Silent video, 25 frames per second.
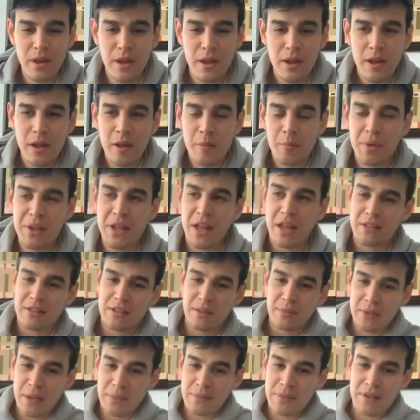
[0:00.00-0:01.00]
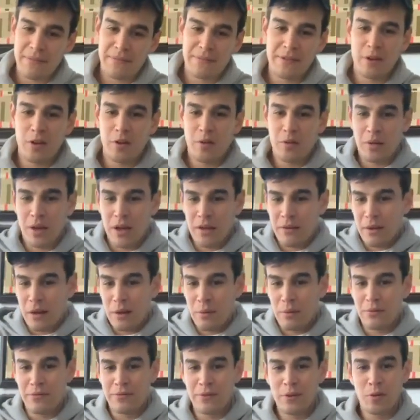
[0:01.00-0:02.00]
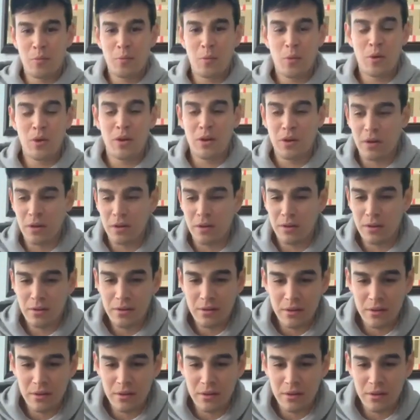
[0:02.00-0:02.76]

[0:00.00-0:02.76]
But yeah, sometimes I feel I would feel more.